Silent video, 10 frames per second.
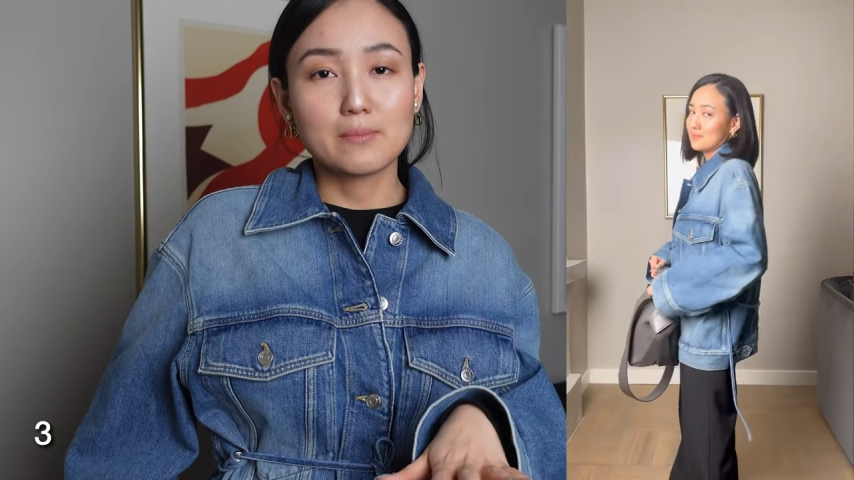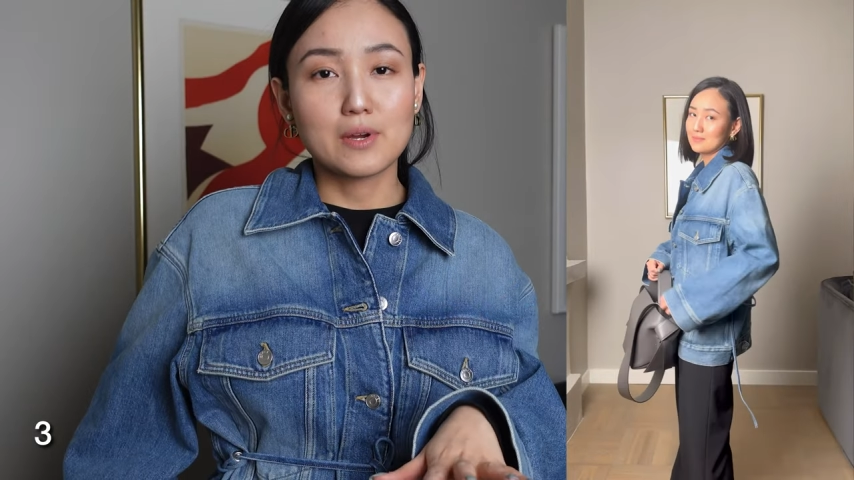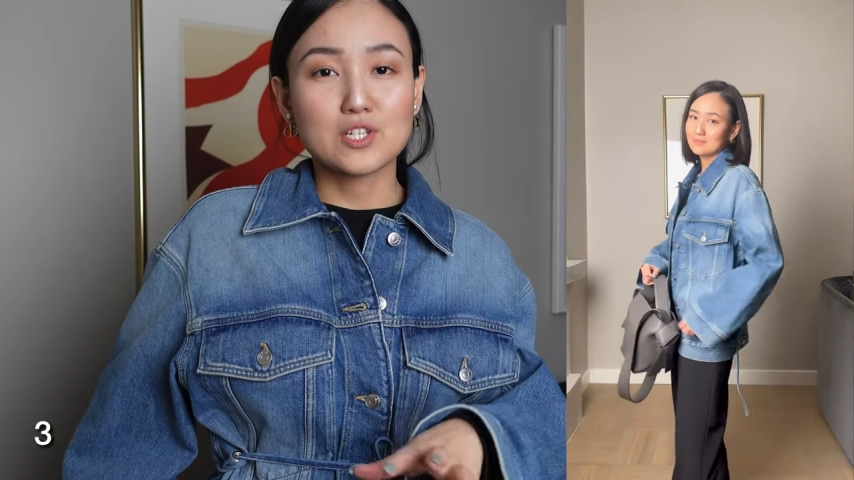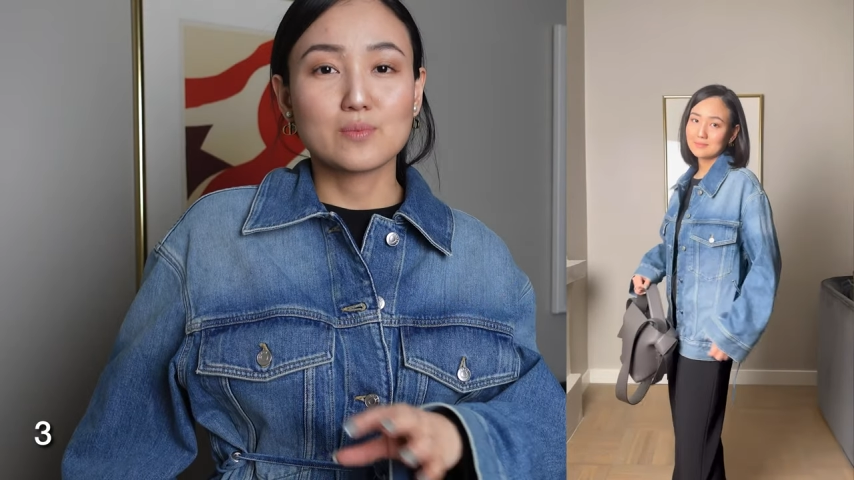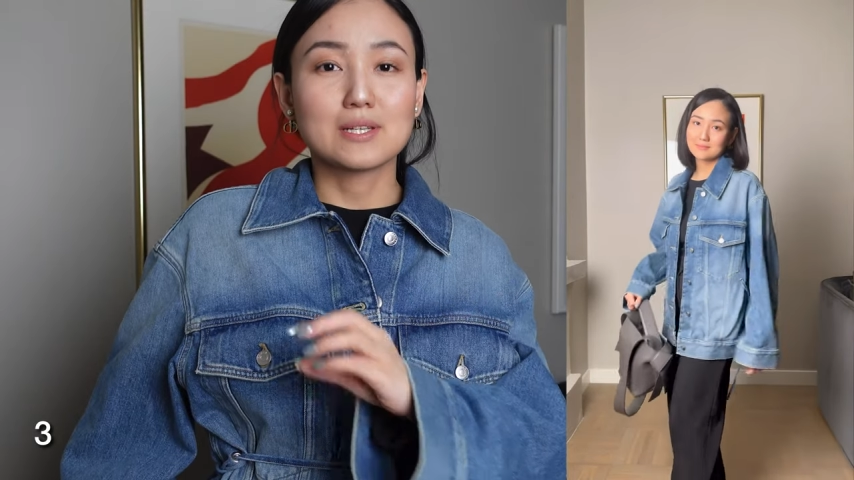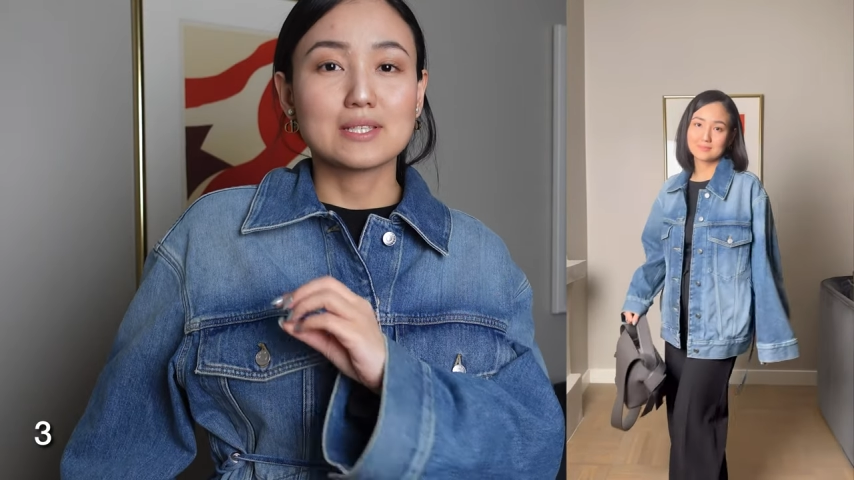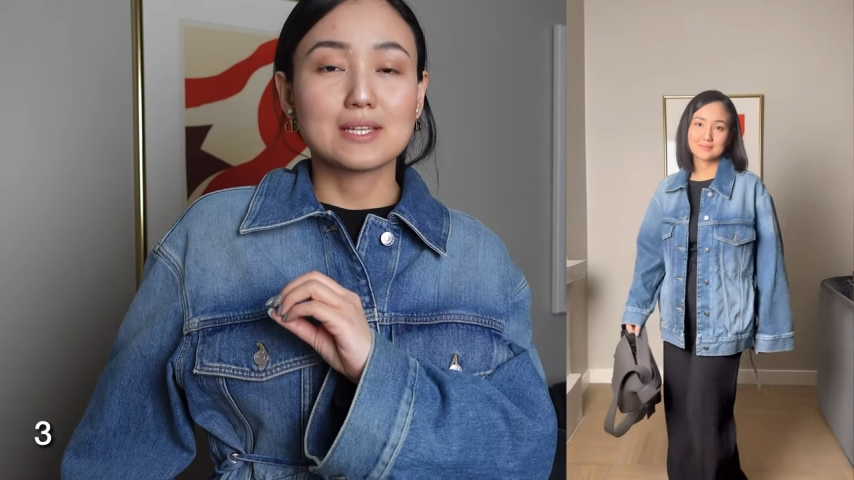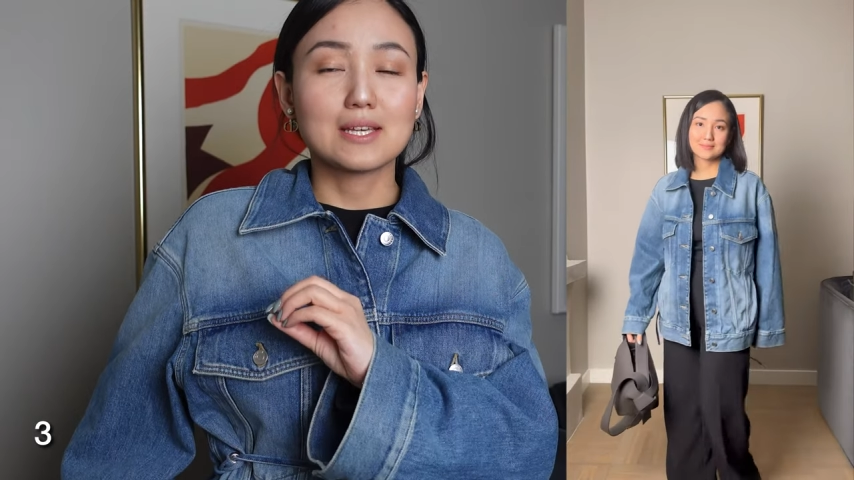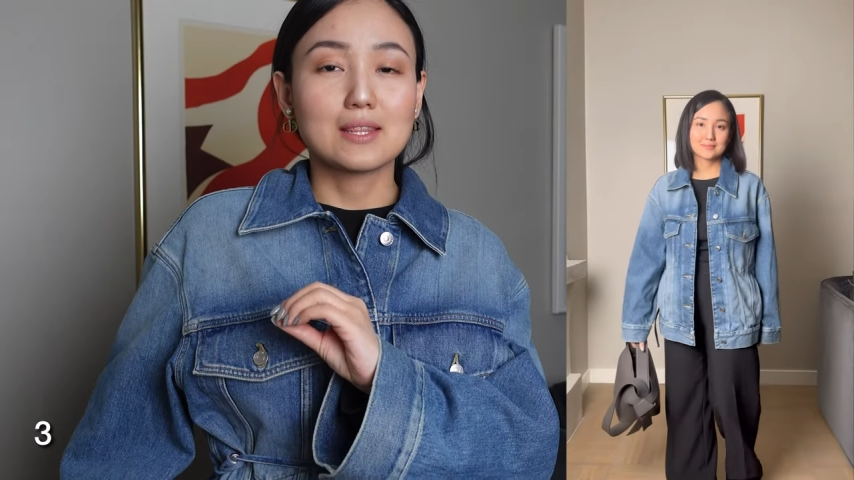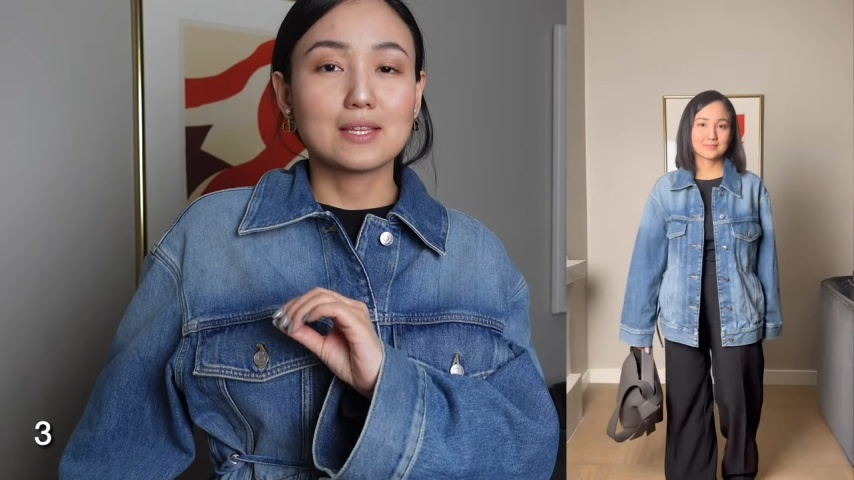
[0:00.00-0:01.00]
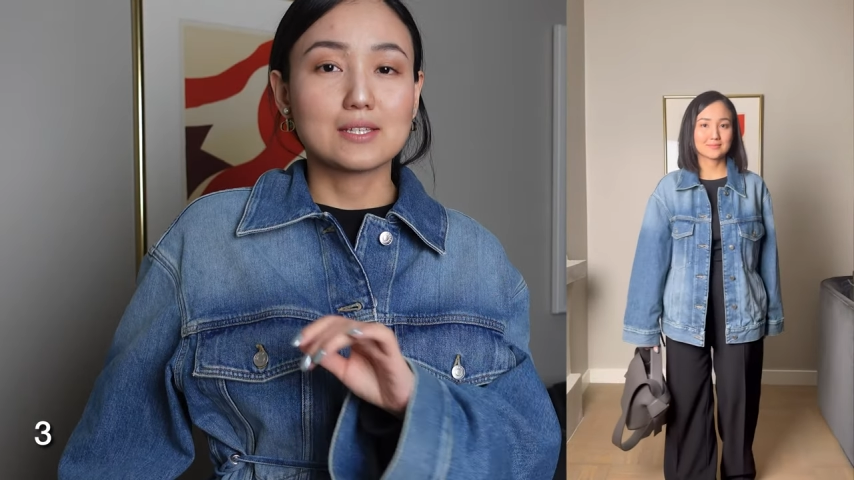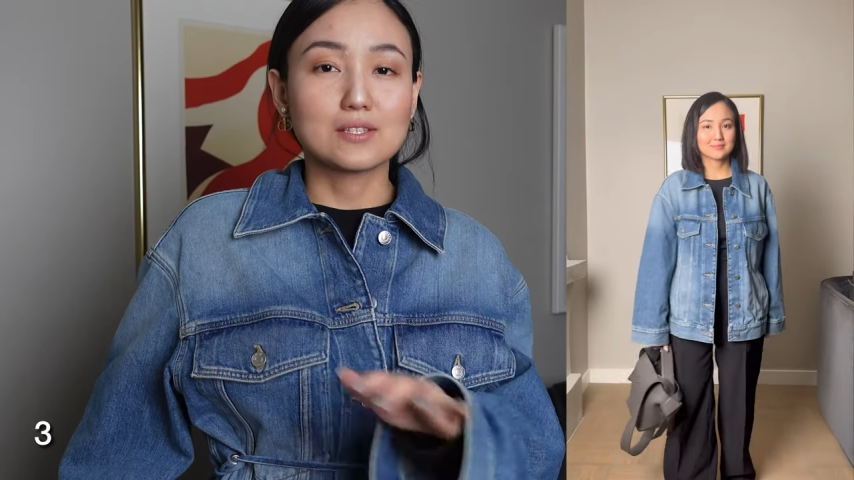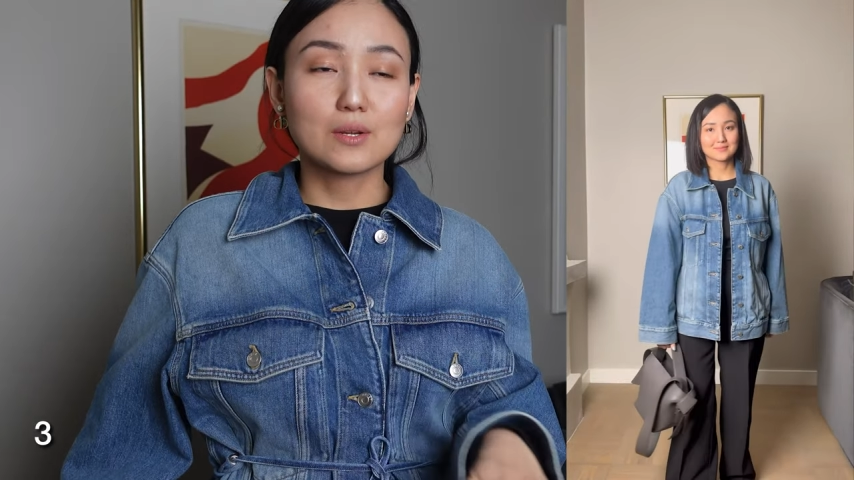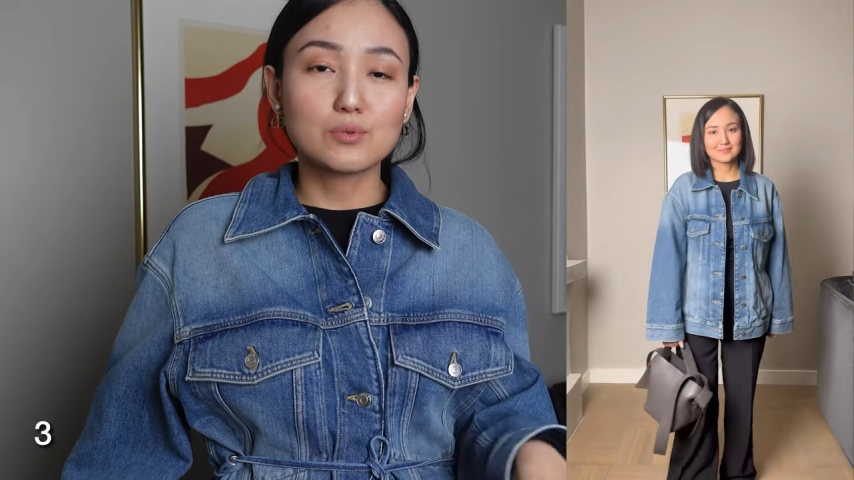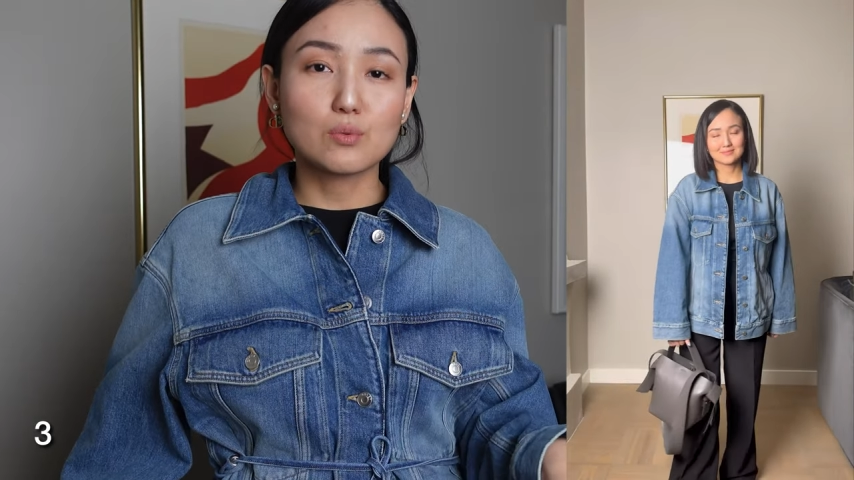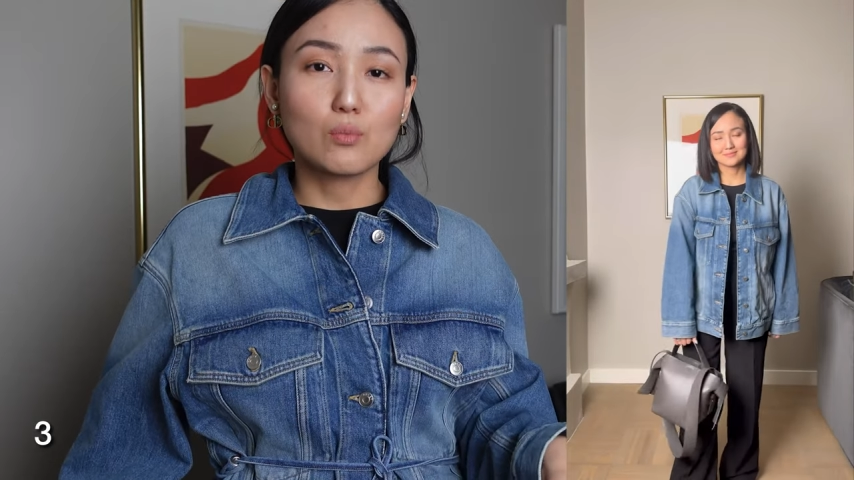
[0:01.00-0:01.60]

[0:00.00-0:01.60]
measurements in the description